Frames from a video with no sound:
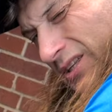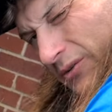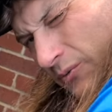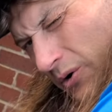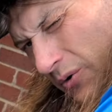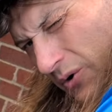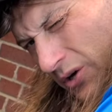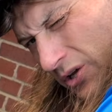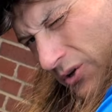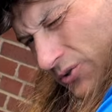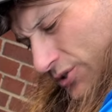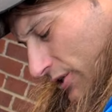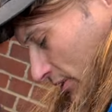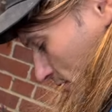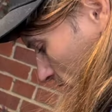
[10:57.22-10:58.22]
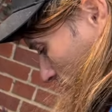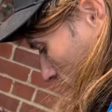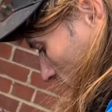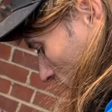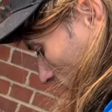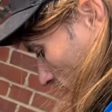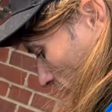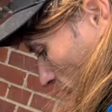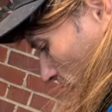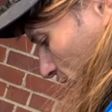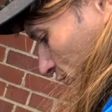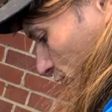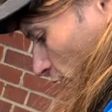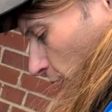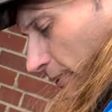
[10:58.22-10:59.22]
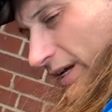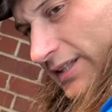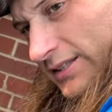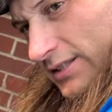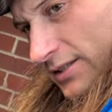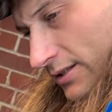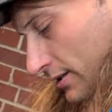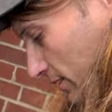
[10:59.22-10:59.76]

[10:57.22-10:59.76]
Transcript: that we were using for the drill bits.